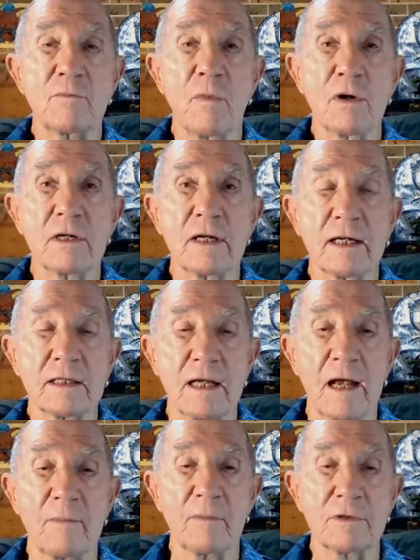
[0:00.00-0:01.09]
modern
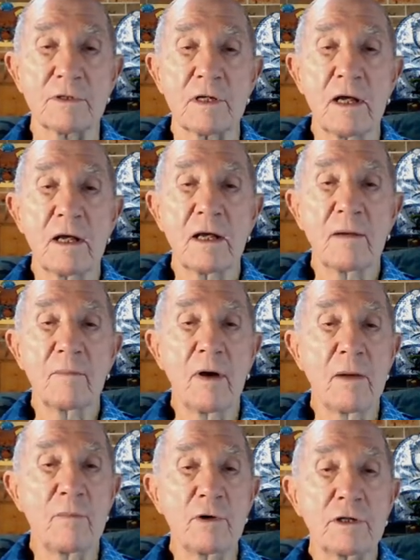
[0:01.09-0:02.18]
examples by
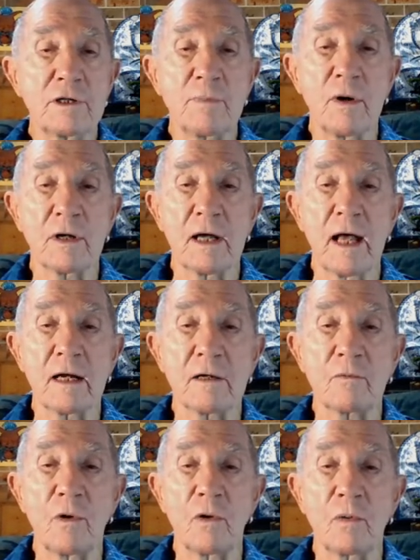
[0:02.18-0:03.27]
British potter Alan
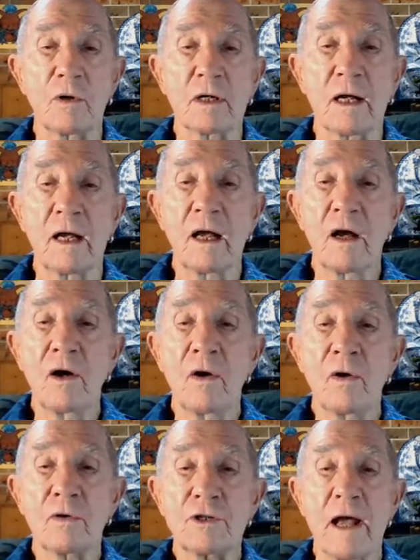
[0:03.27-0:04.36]
Walwork
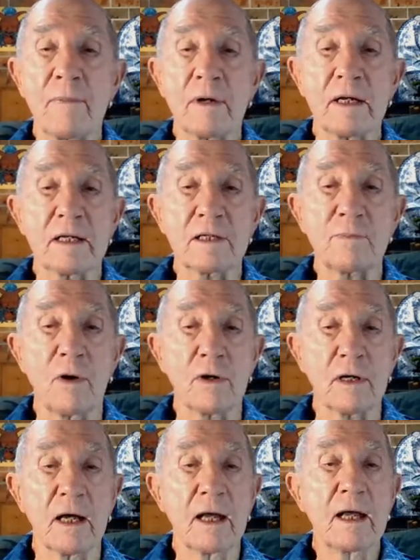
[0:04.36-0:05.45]
or Japanese
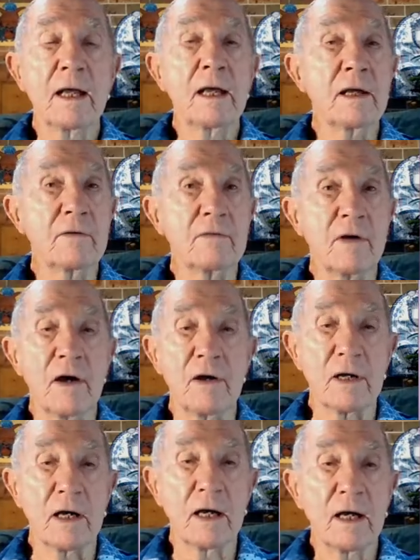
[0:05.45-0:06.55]
potter
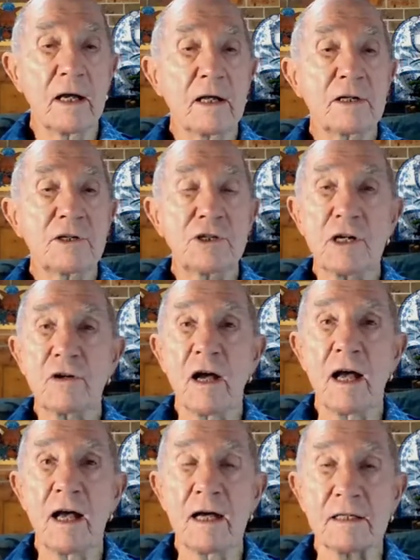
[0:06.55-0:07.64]
Ivona
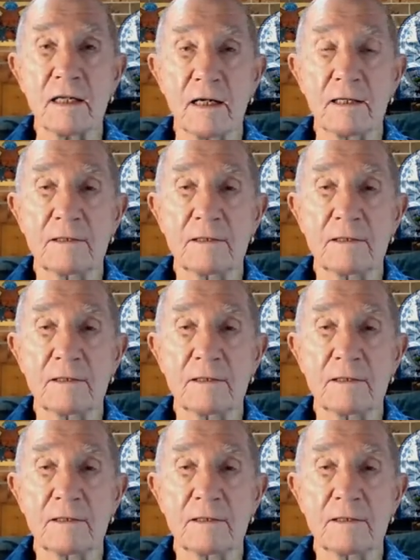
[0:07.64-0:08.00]
Shirahata.